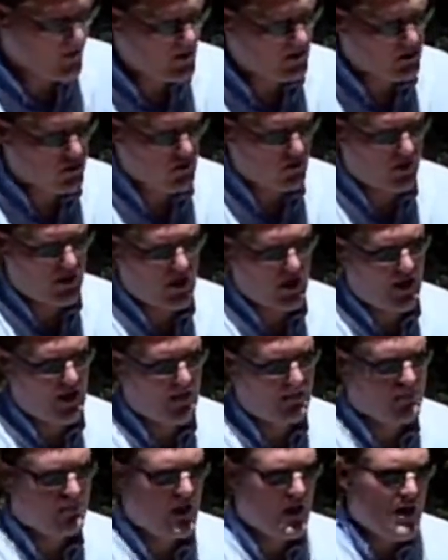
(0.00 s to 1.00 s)
bit
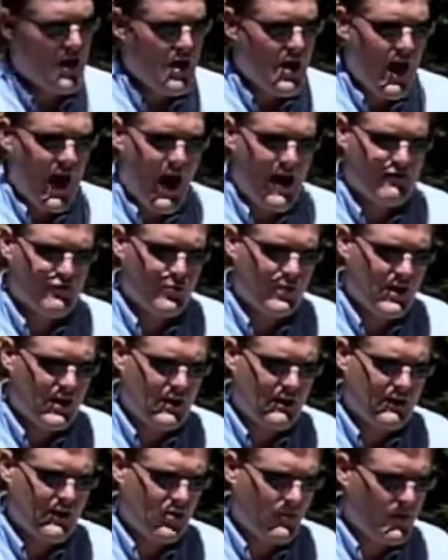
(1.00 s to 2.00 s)
lubricated. After we
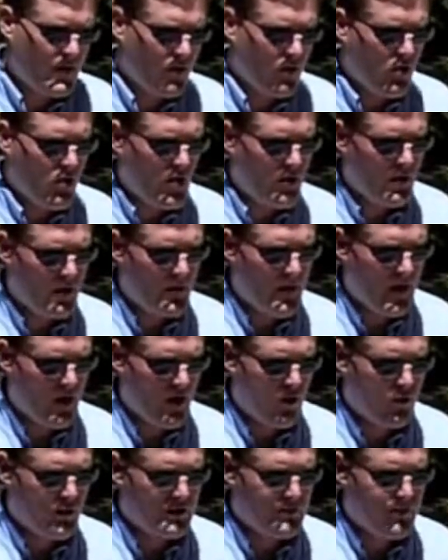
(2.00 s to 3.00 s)
get a little bit of oil in our
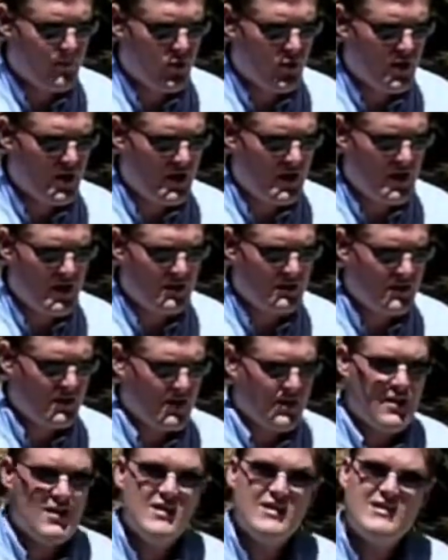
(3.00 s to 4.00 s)
barrel, we put it
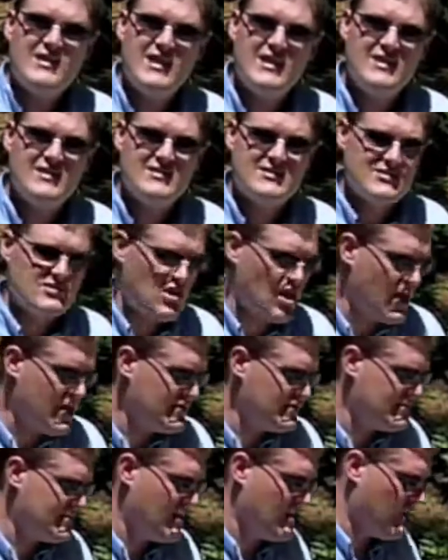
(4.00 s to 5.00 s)
into the
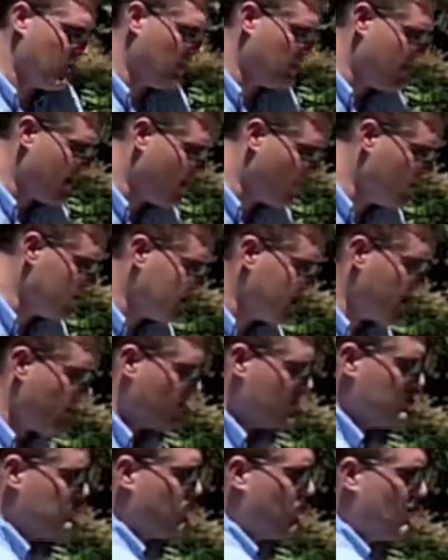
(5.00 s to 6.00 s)
slide assembly. Then we take
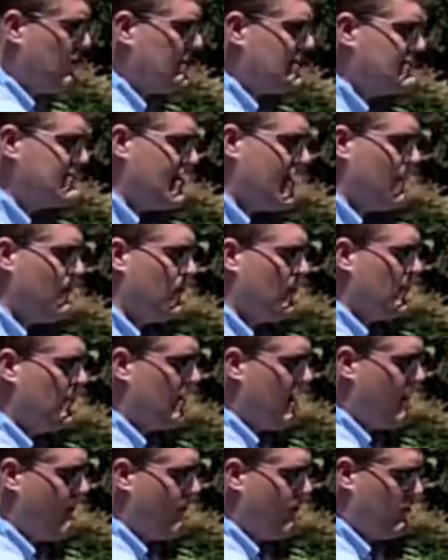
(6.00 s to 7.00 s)
our spring
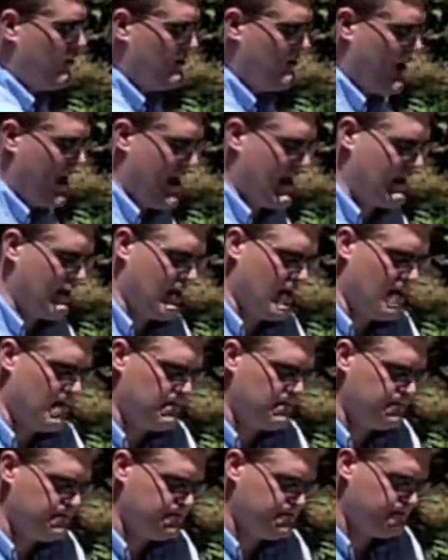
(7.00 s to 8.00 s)
assembly and put it back in.